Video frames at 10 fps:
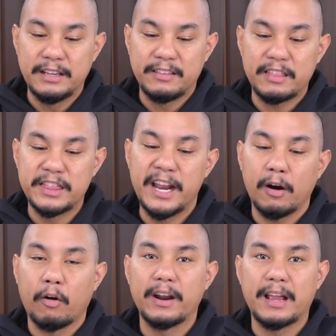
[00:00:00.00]
that their
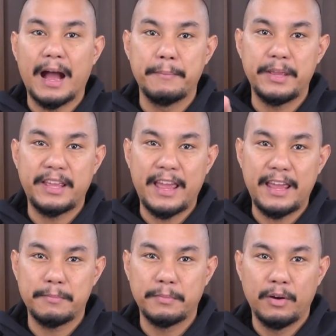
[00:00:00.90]
Origami
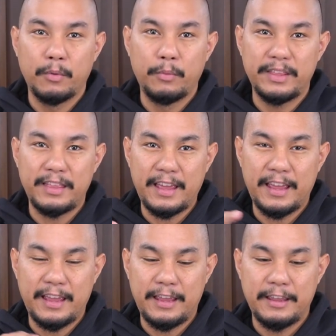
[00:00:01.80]
came with
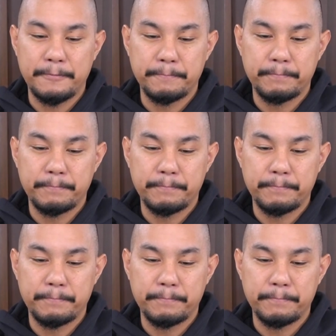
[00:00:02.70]
a